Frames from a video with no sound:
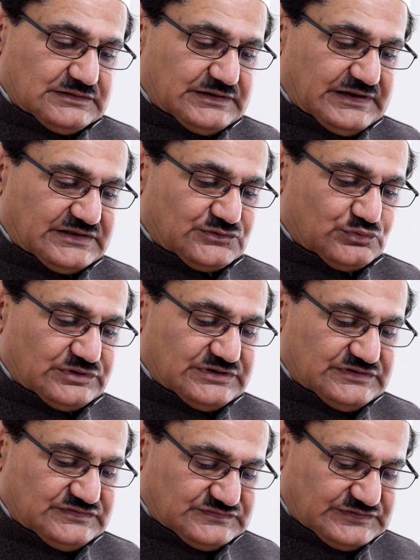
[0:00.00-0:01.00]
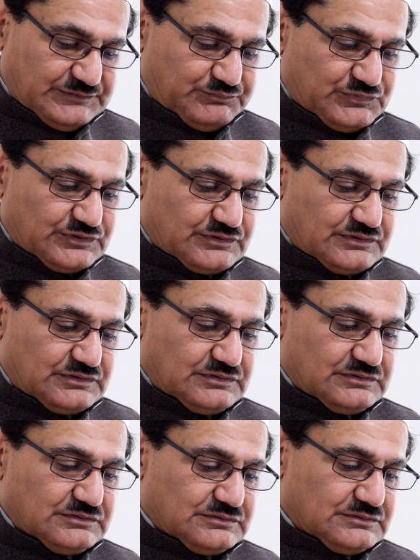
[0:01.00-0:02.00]
The next one is chapter
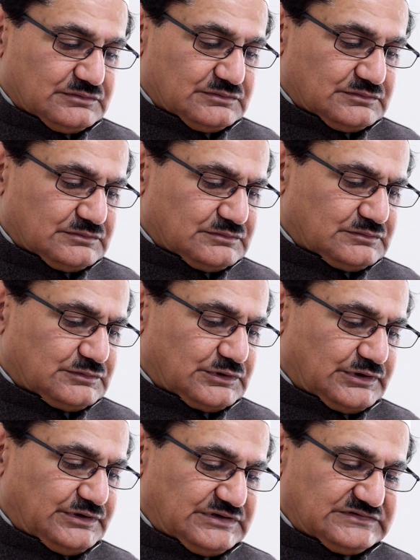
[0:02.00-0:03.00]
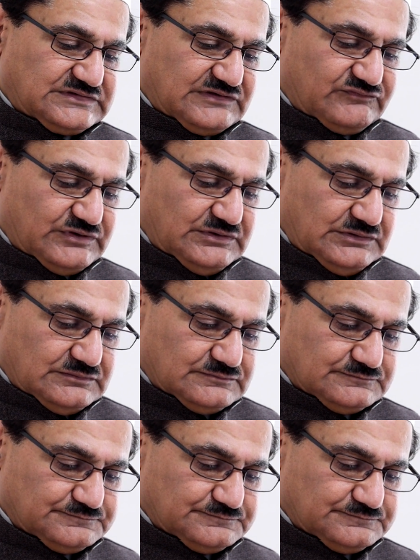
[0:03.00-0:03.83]
97.